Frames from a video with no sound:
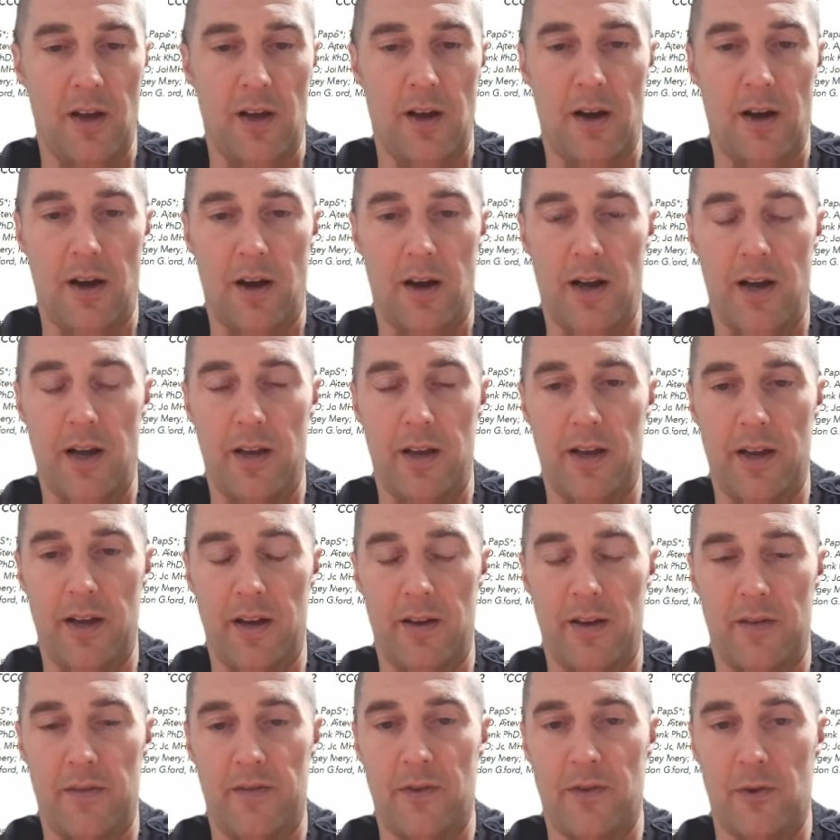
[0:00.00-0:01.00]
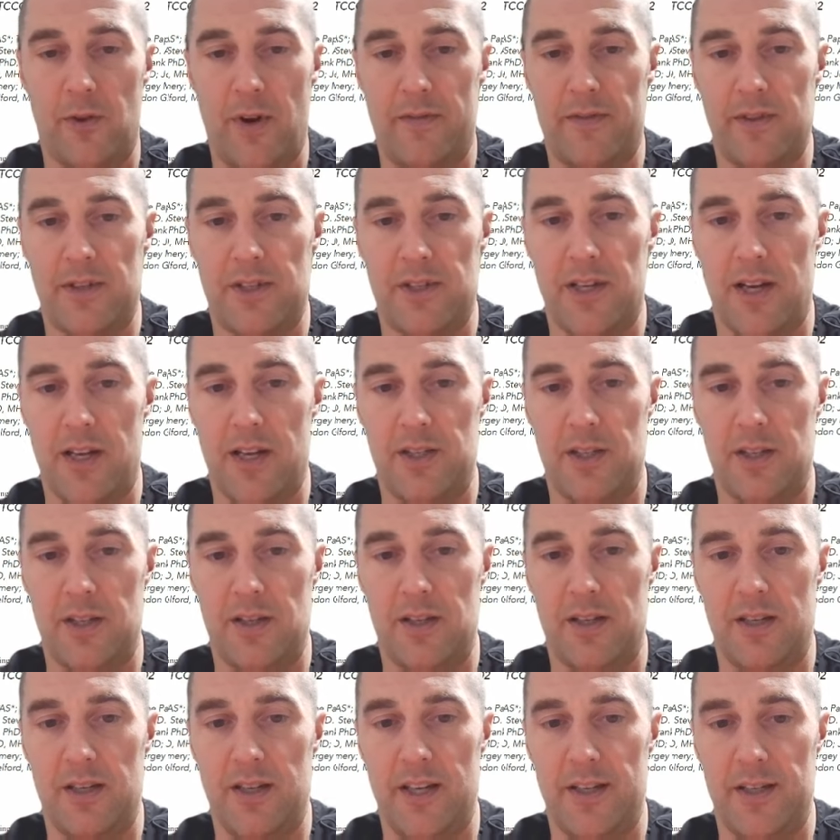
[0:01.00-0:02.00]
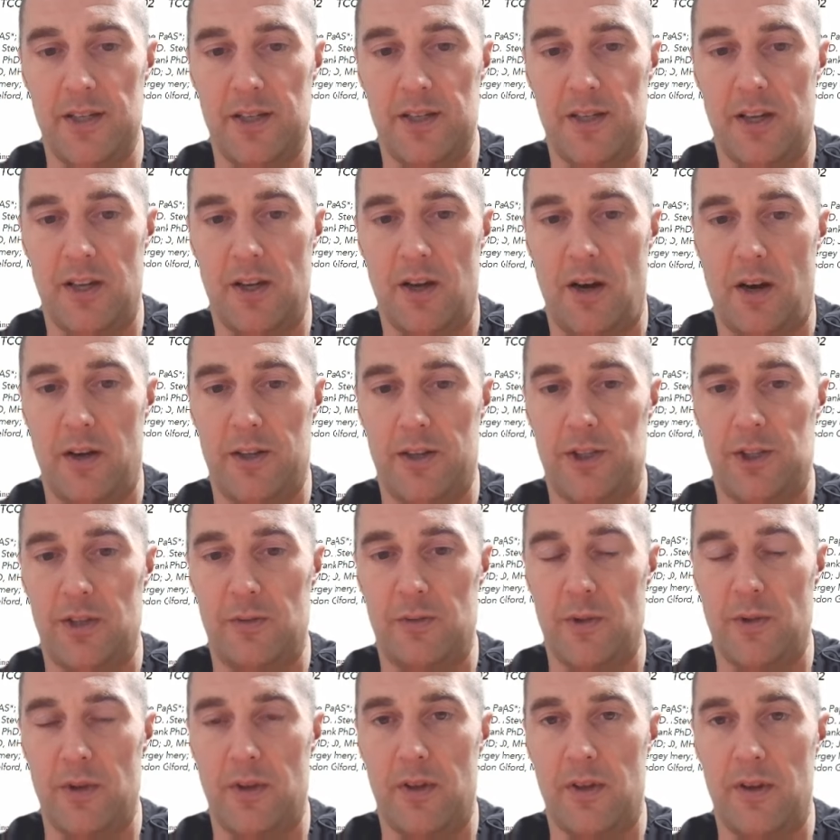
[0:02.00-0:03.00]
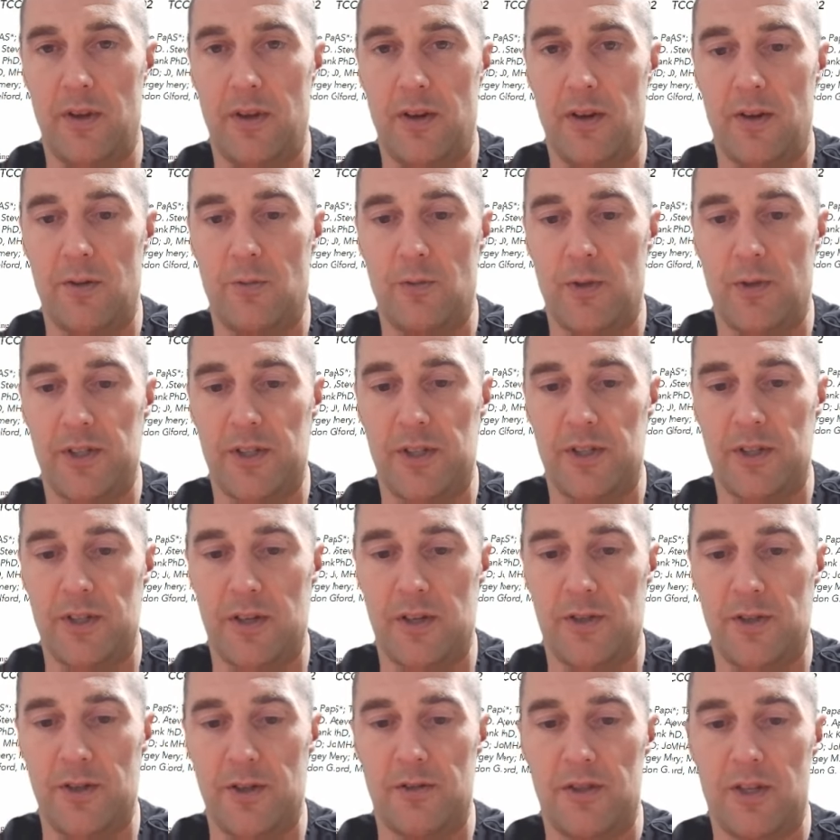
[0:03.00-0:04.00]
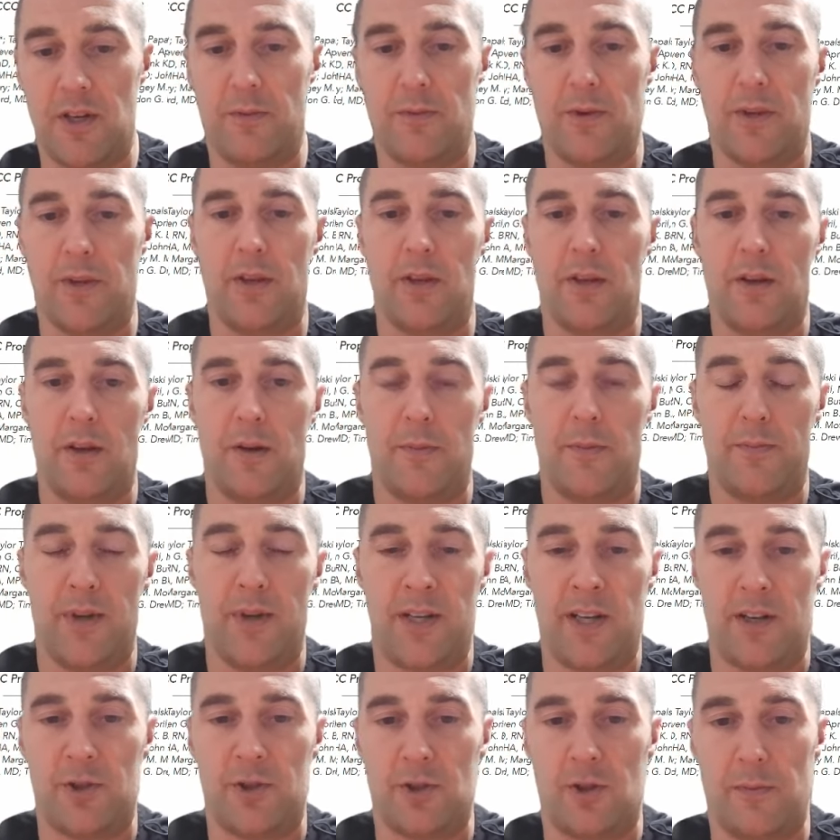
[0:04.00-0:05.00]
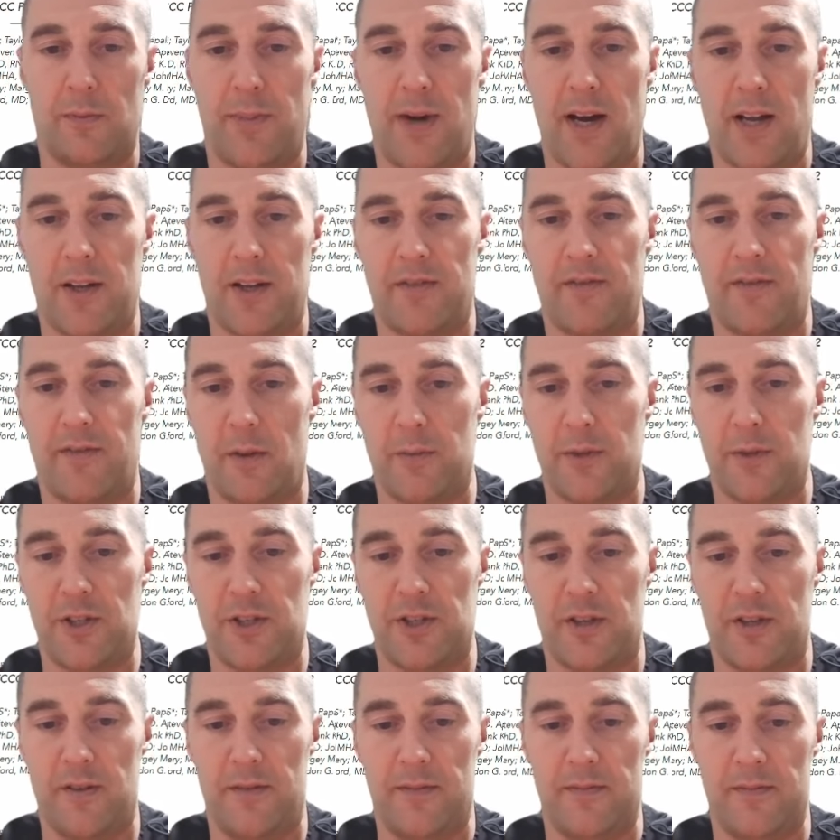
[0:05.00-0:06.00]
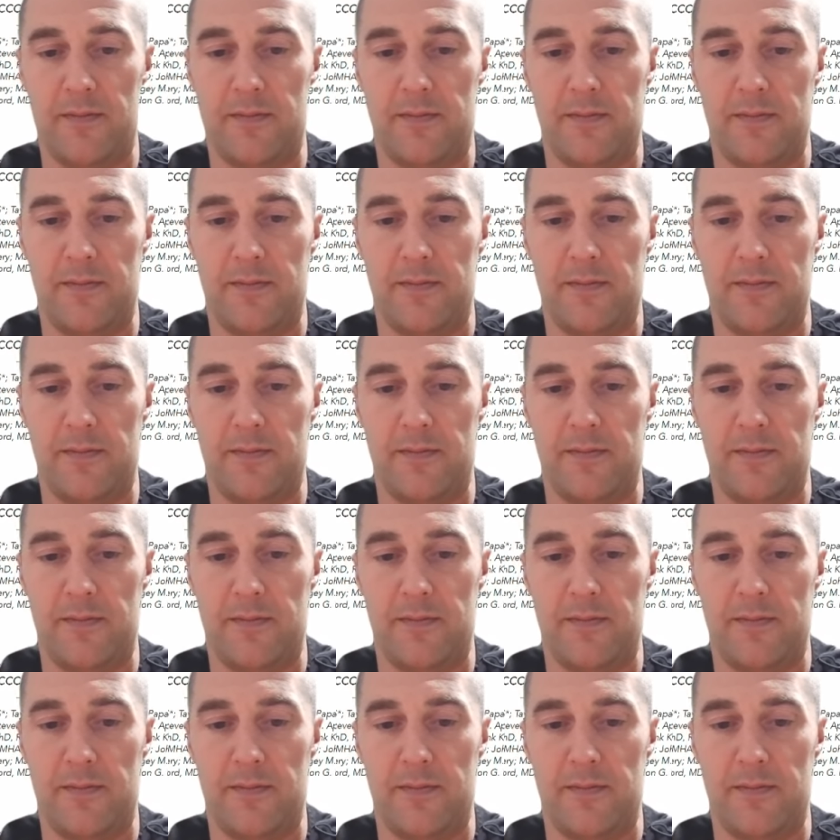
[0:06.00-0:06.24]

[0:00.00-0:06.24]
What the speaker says: And then further emphasizing the need to take caution with risks associated with potential polypharmacy.